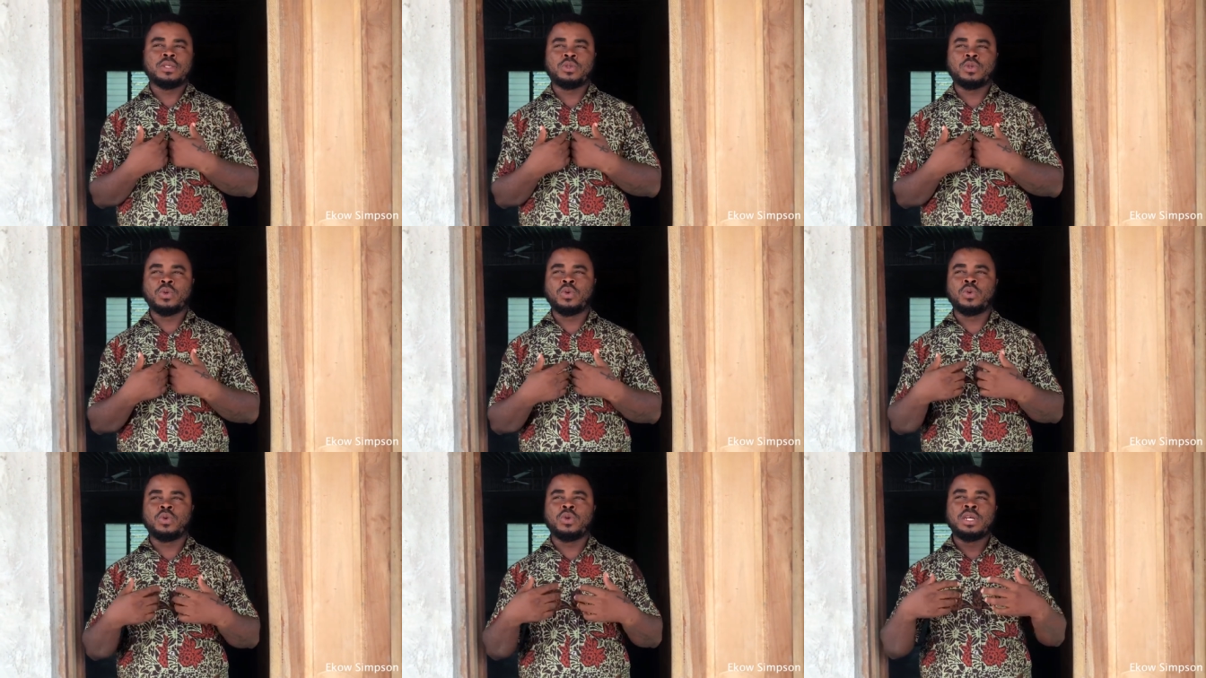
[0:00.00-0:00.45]

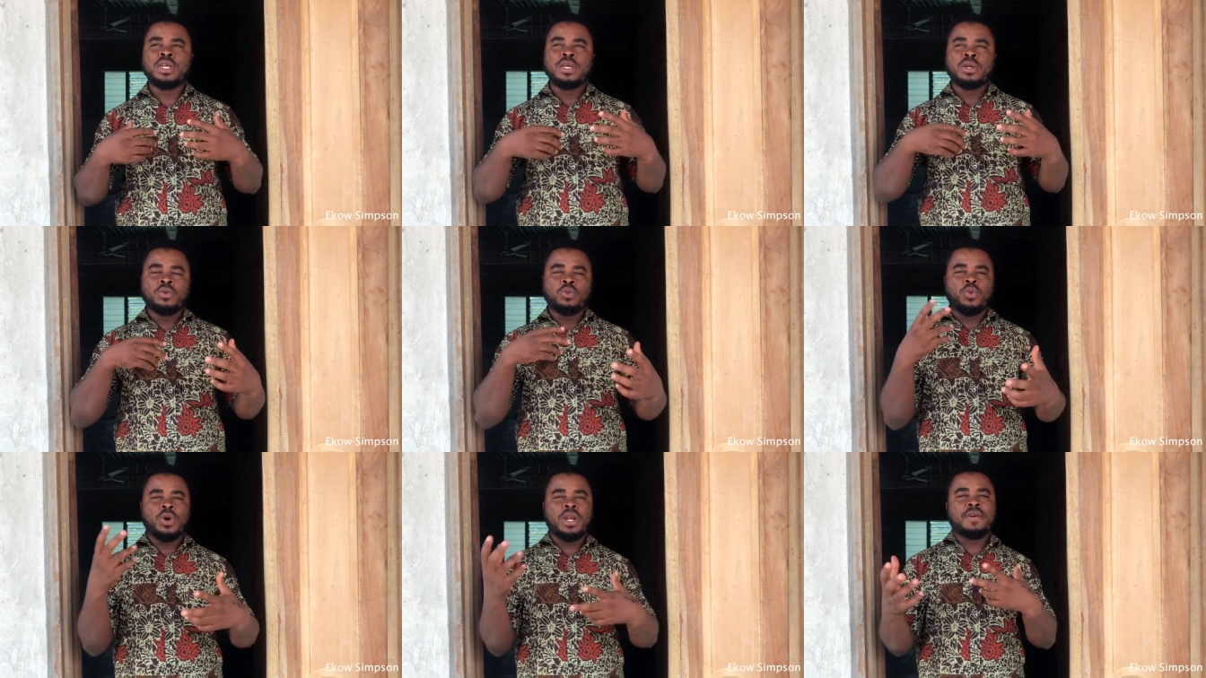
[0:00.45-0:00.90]
So,
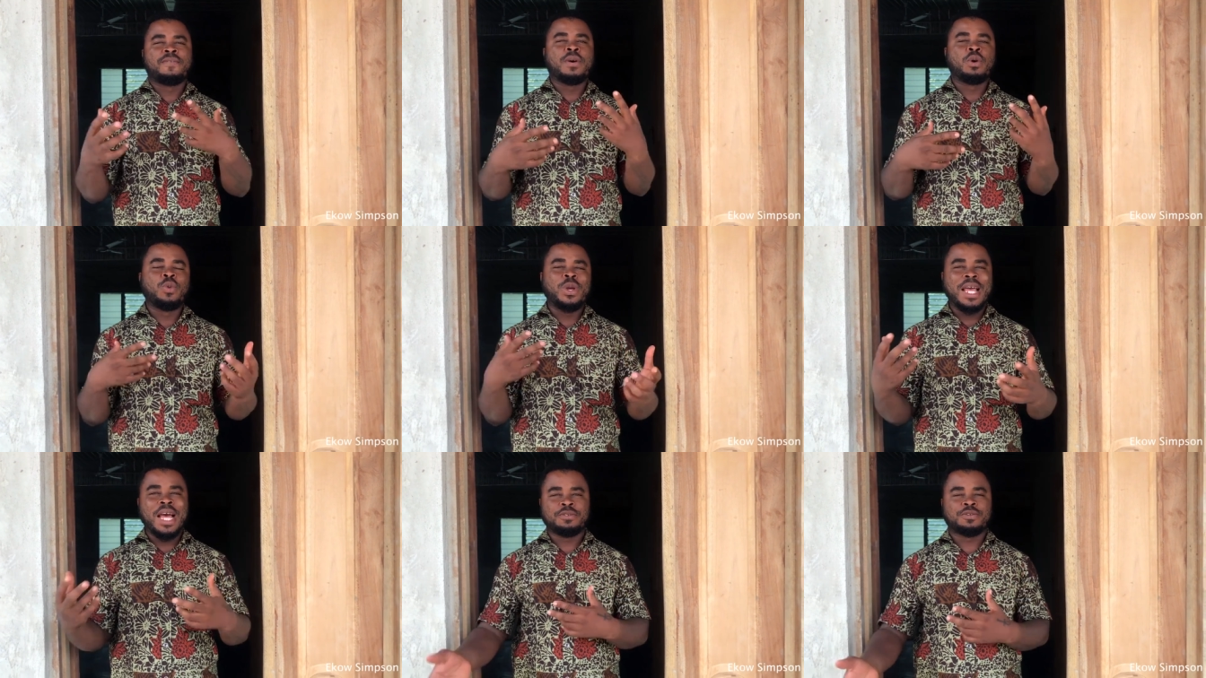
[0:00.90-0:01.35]

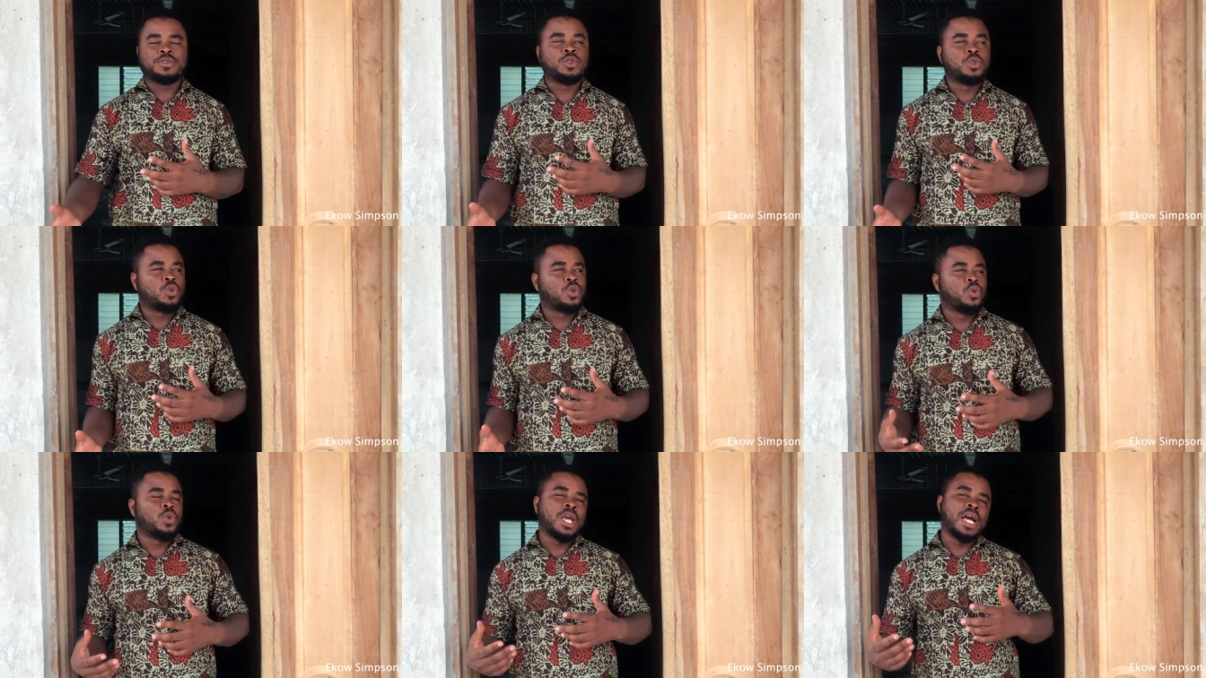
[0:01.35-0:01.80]
whatever we have to
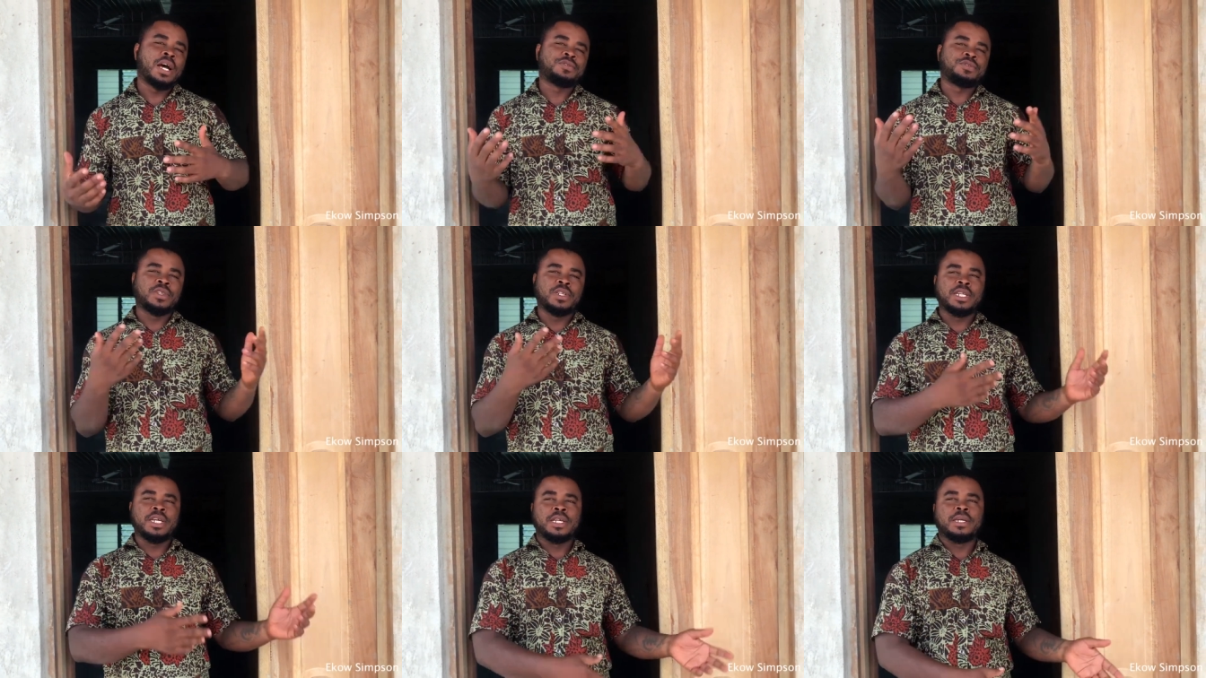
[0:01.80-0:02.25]
do, we have
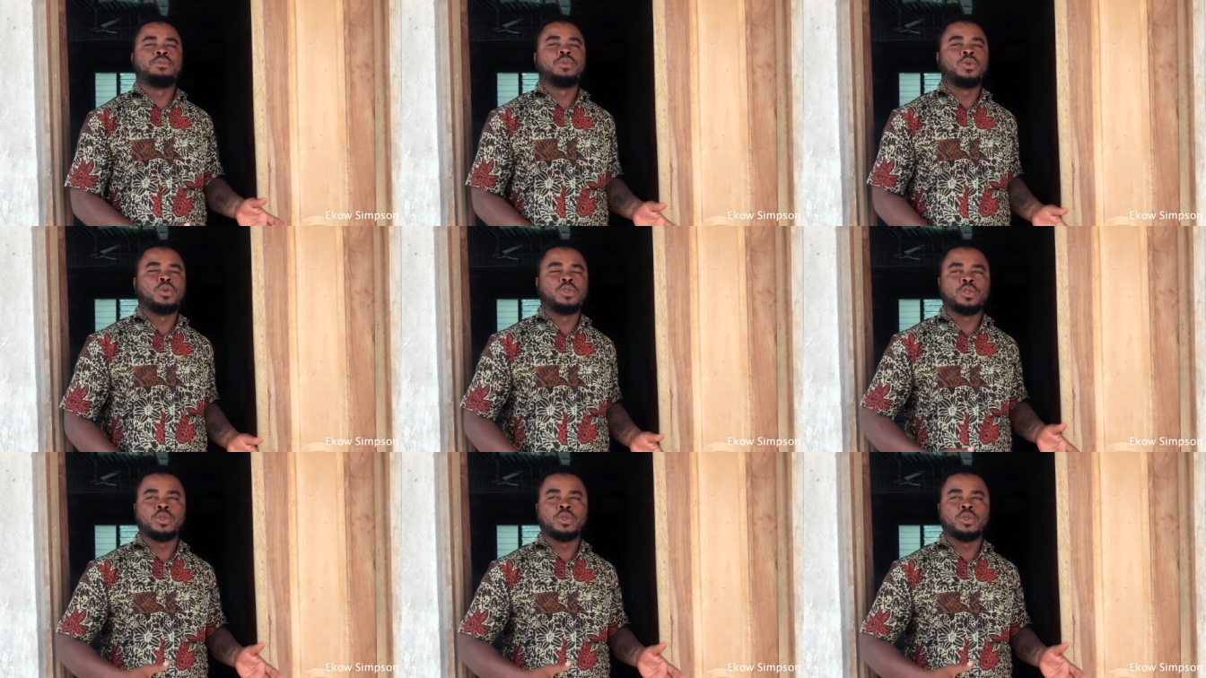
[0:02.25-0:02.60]
to let them know.